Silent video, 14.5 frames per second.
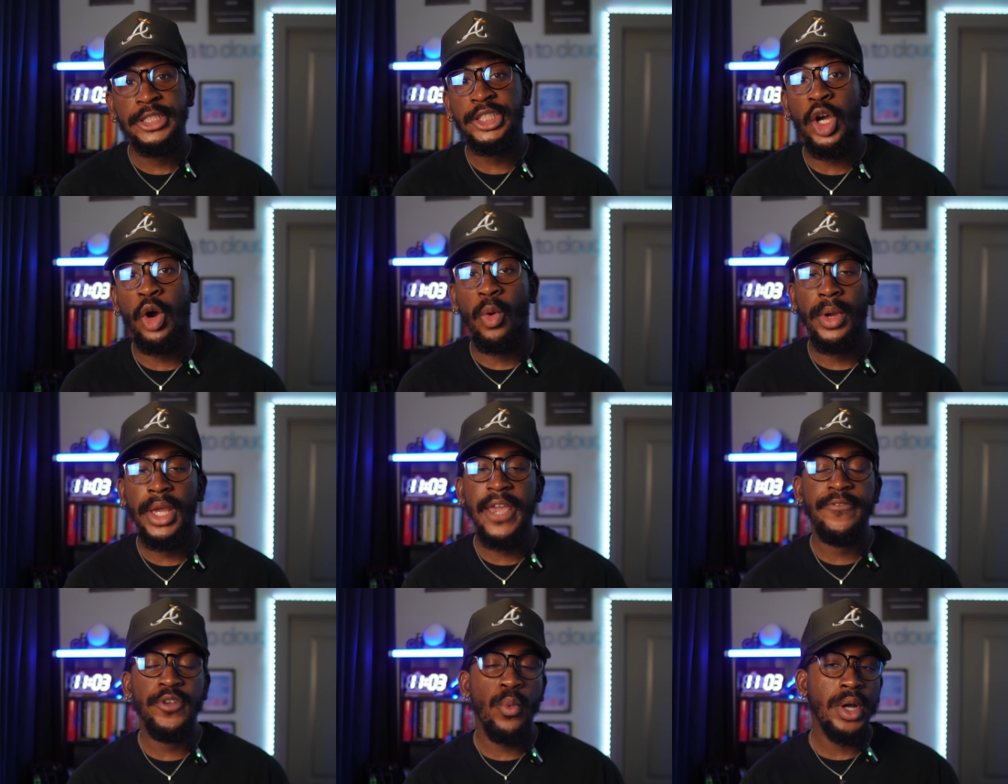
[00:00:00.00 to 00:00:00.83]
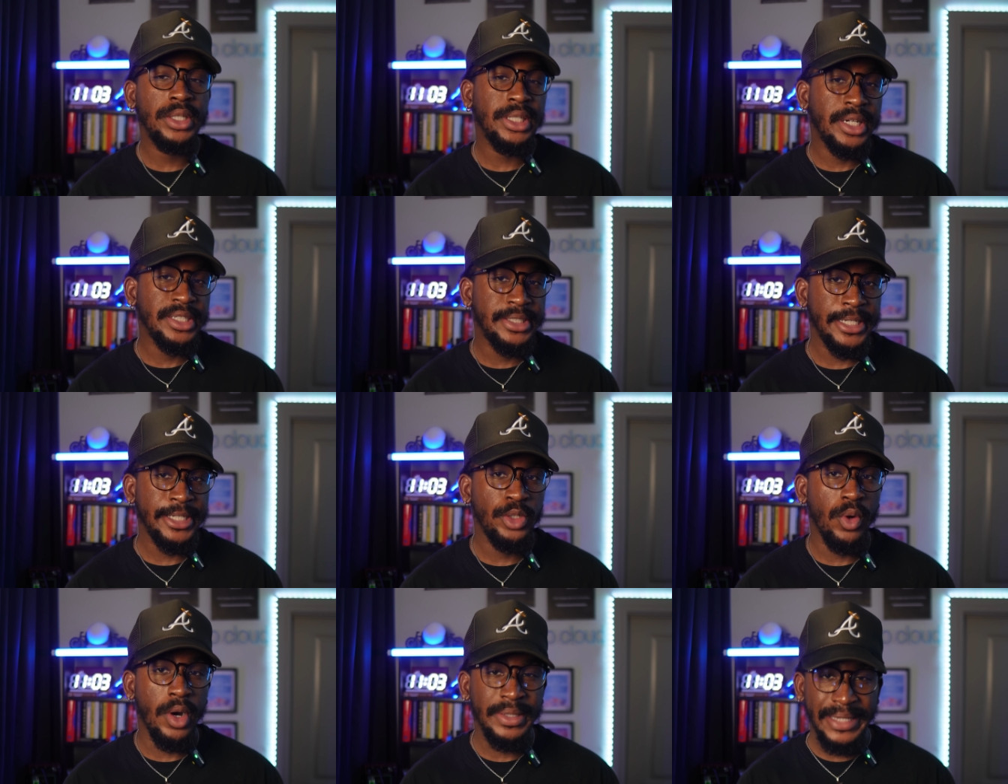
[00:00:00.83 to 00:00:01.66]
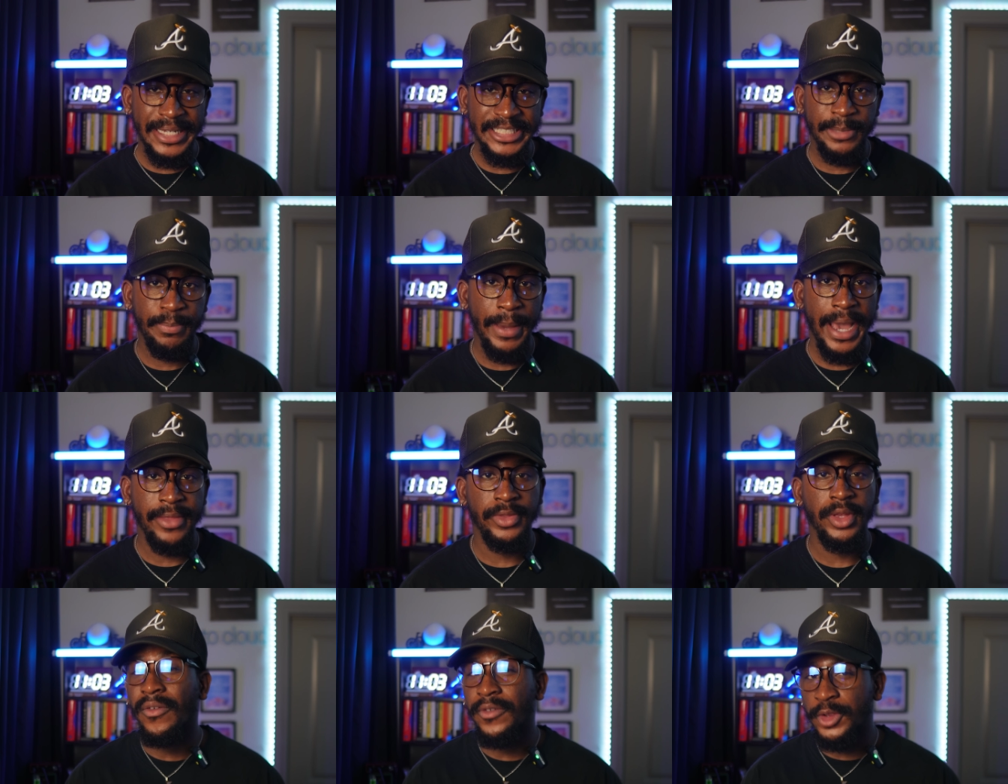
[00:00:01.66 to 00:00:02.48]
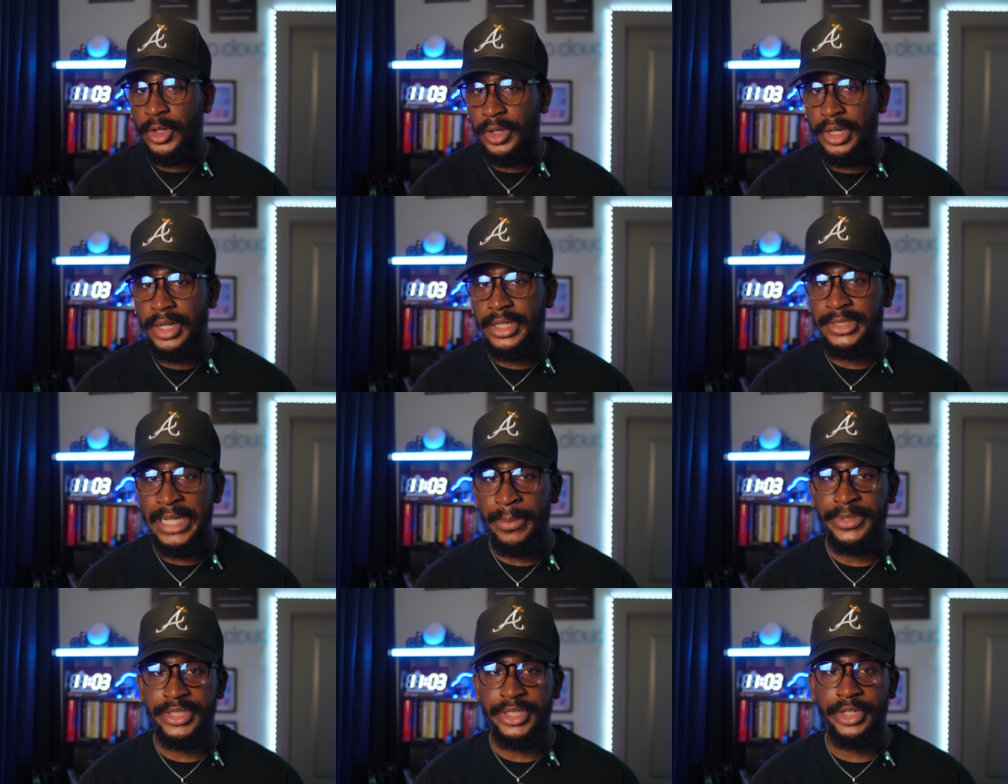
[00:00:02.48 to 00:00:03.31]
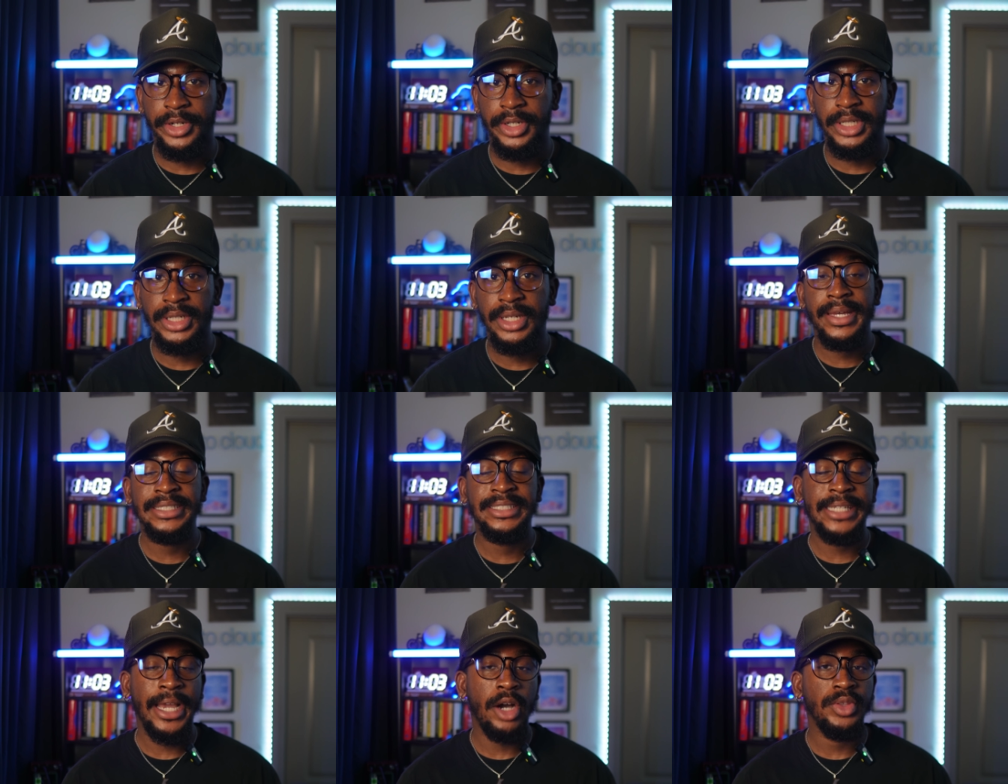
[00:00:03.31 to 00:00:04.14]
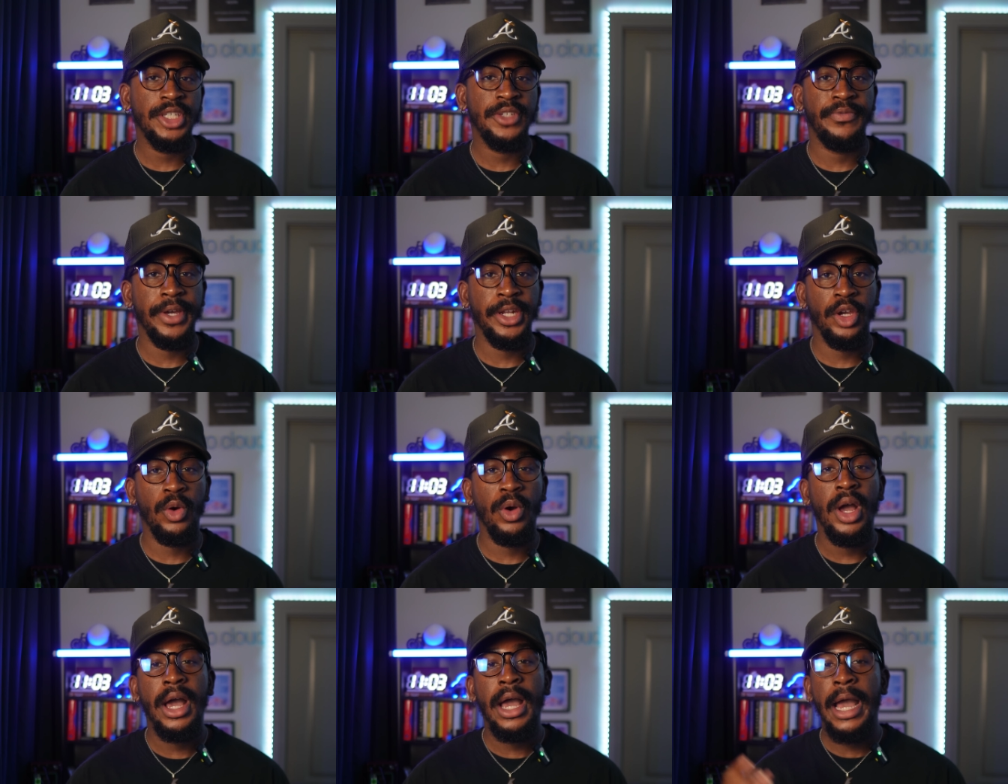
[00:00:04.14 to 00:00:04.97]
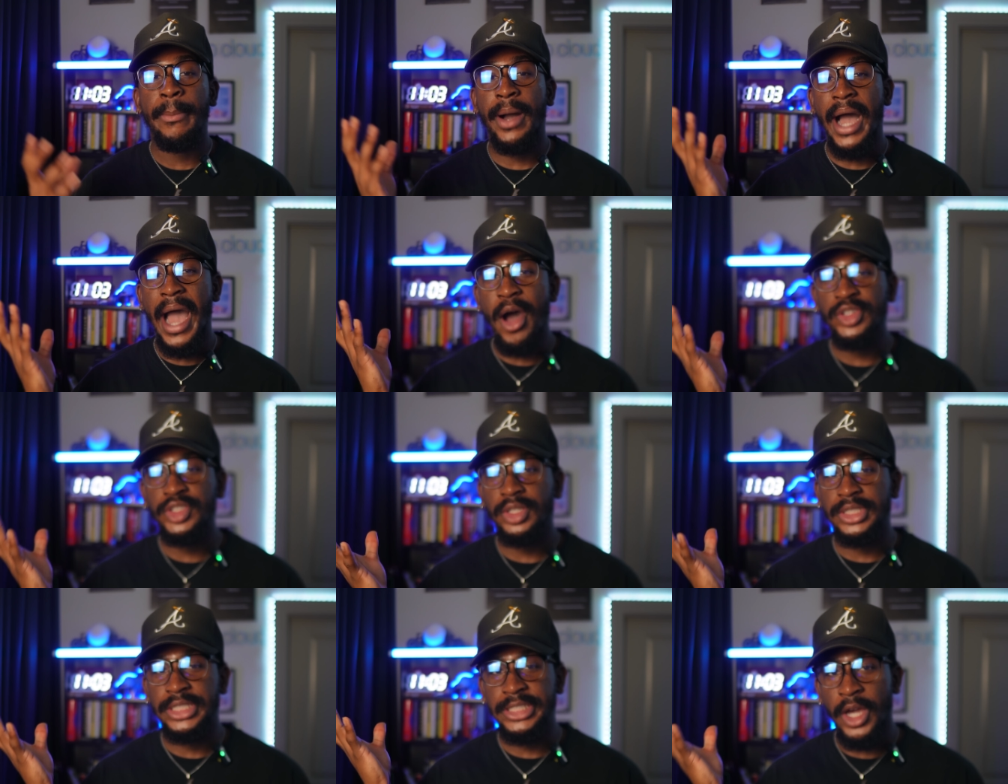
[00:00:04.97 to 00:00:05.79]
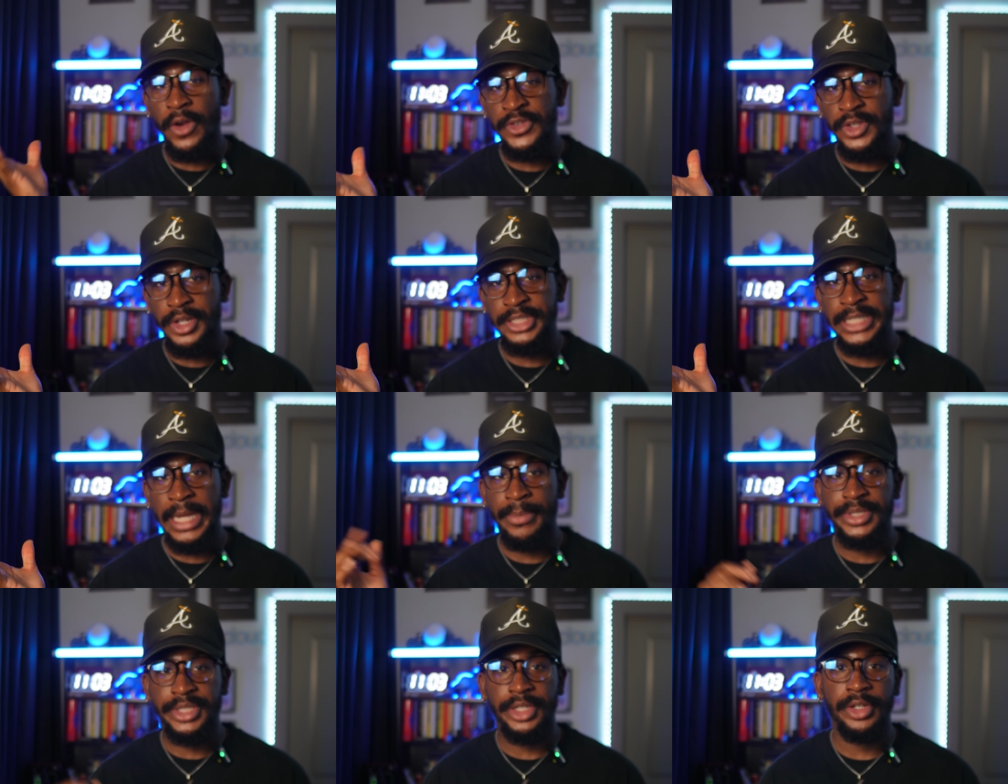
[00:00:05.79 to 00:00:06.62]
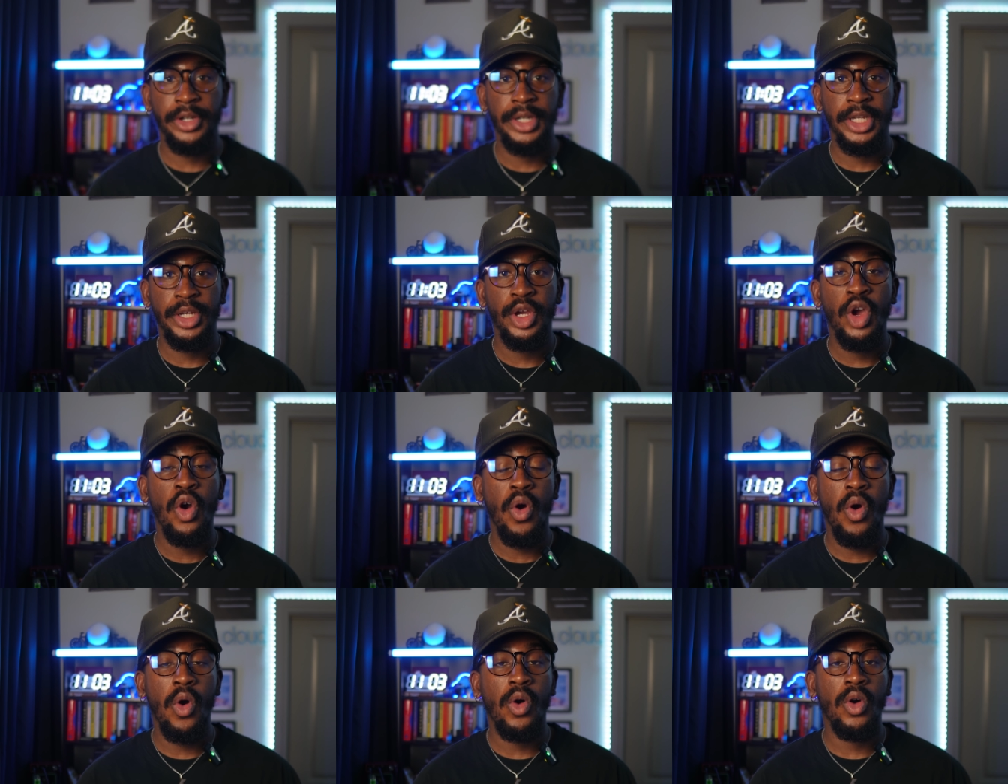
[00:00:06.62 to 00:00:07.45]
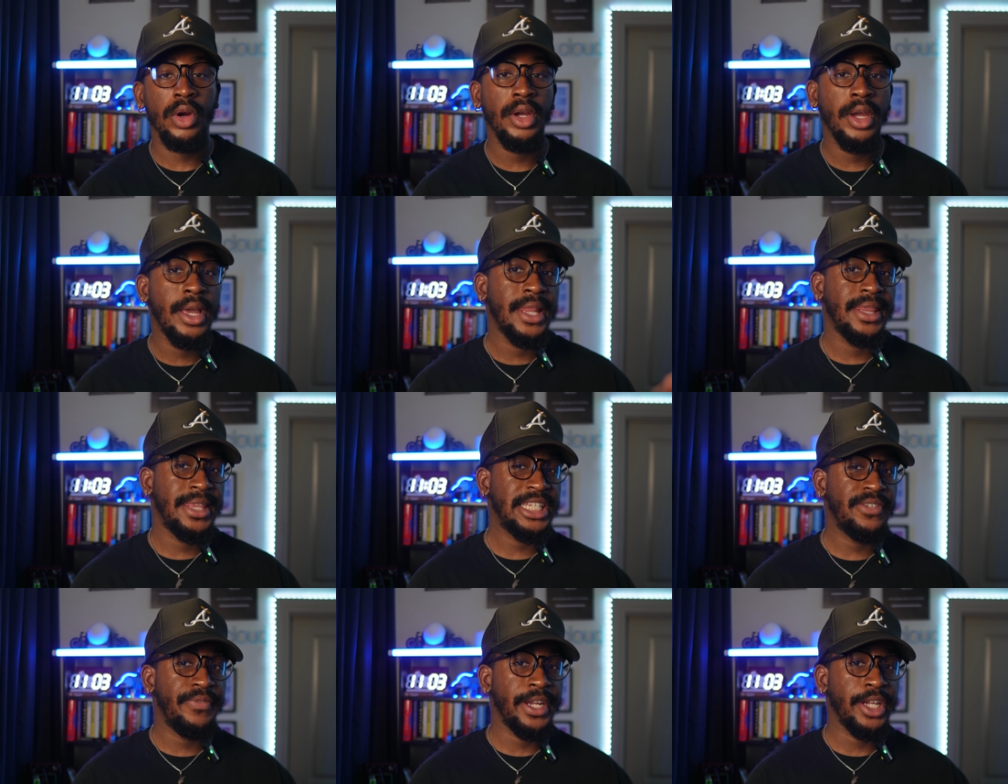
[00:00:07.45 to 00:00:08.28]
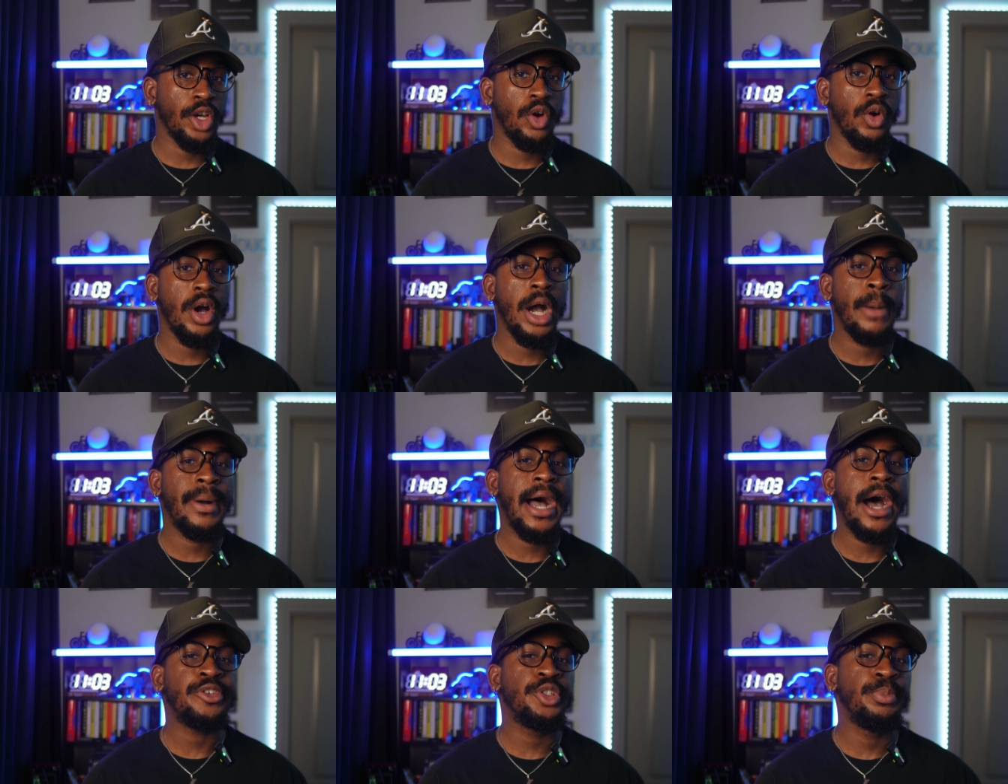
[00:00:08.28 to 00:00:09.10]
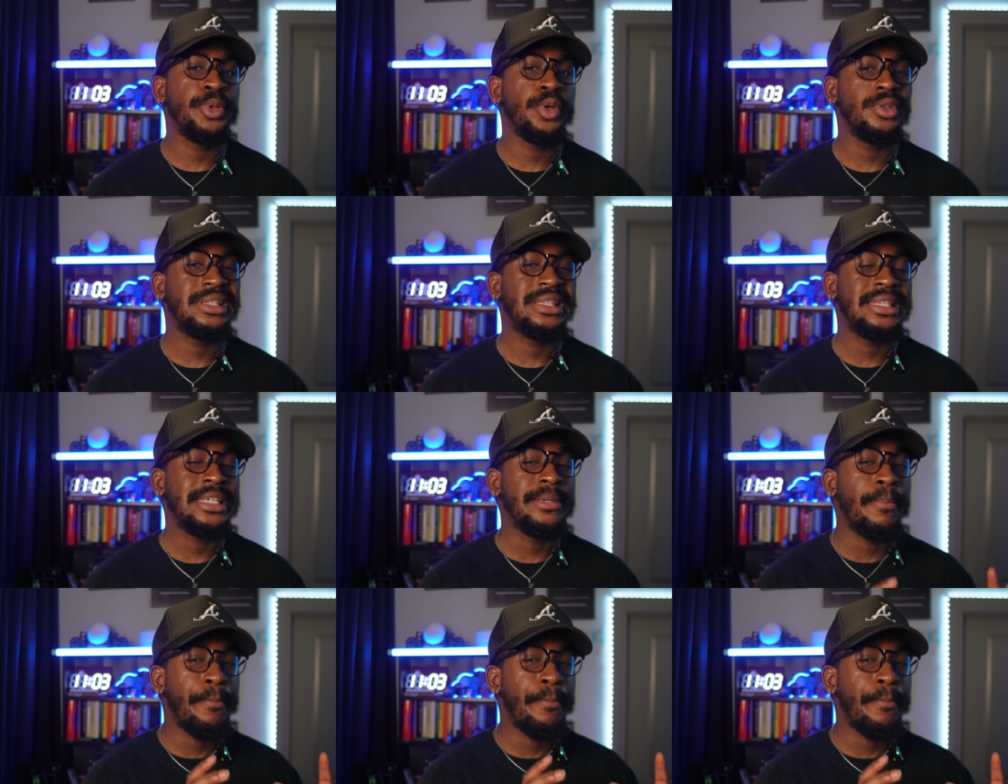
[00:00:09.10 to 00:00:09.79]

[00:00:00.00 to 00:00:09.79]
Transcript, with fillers: So, if you want to continue on this path of learning in cybersecurity, then check out this video about how to self-study cybersecurity or this video about how to build the